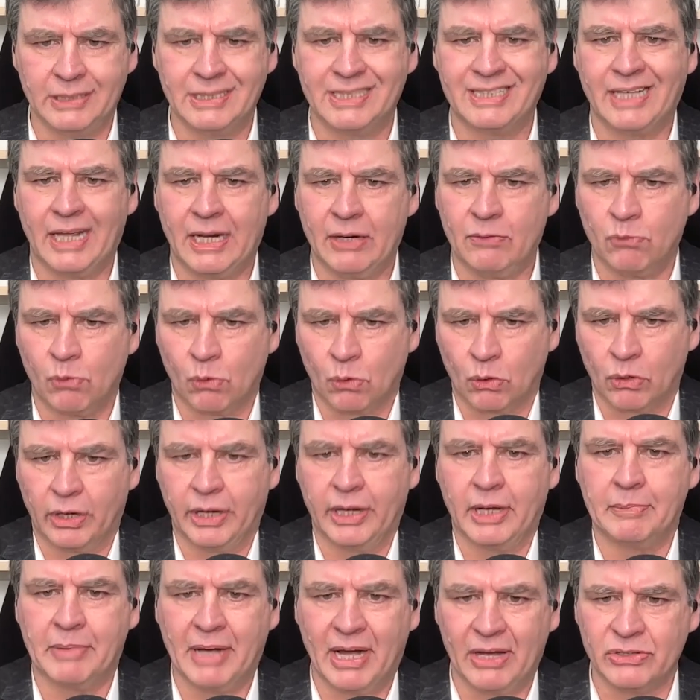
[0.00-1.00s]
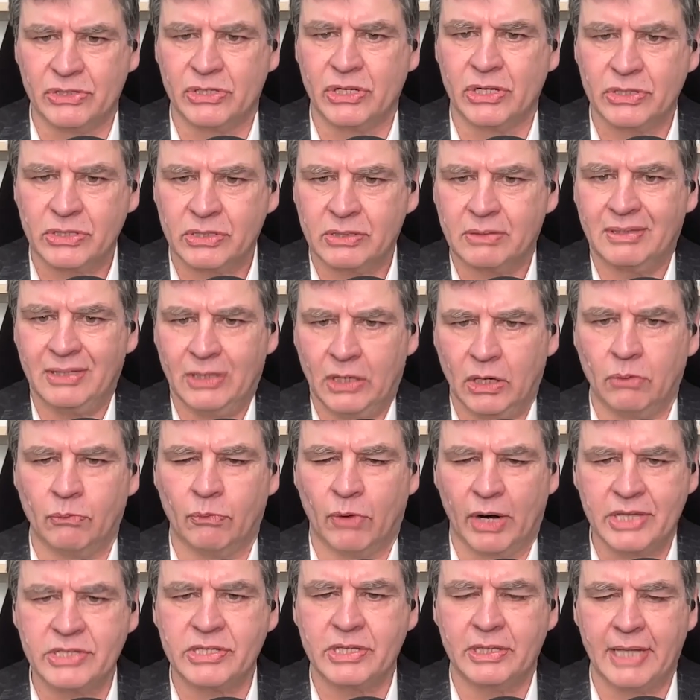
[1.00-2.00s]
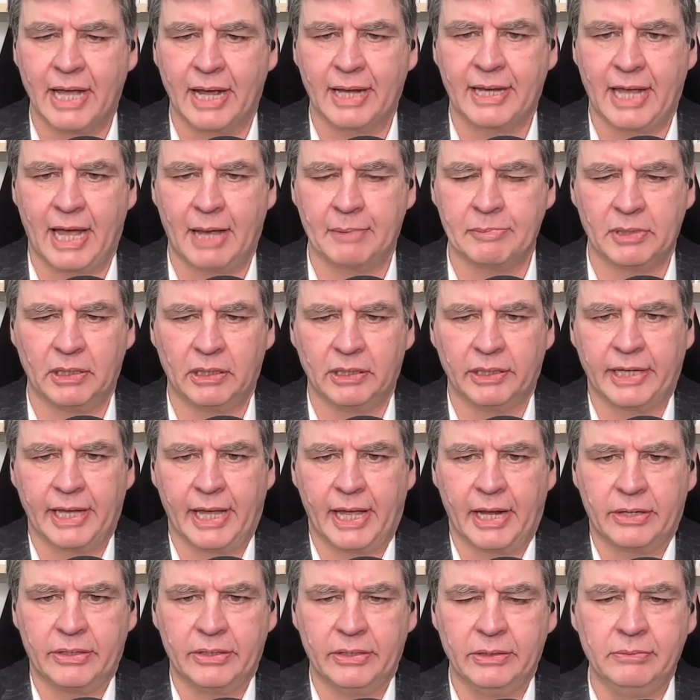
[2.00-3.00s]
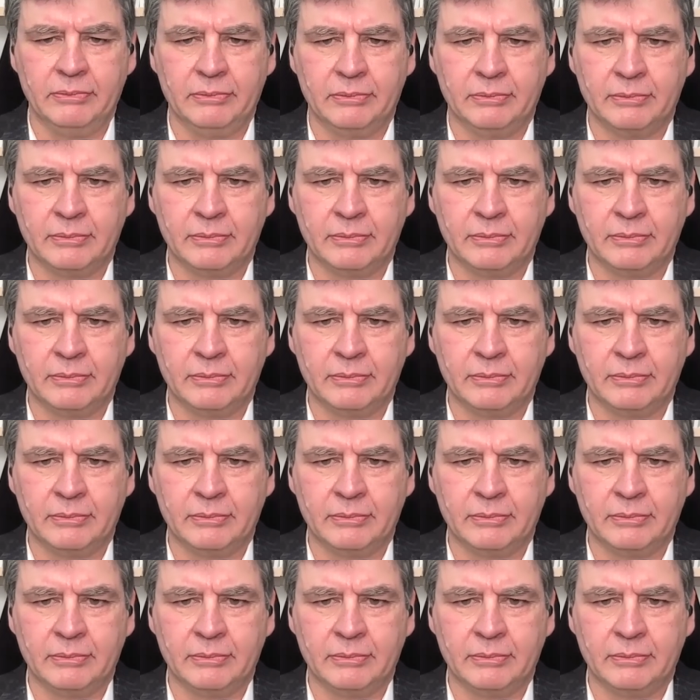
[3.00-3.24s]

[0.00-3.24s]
instead of worrying about just, you know, raising that capital in Canada?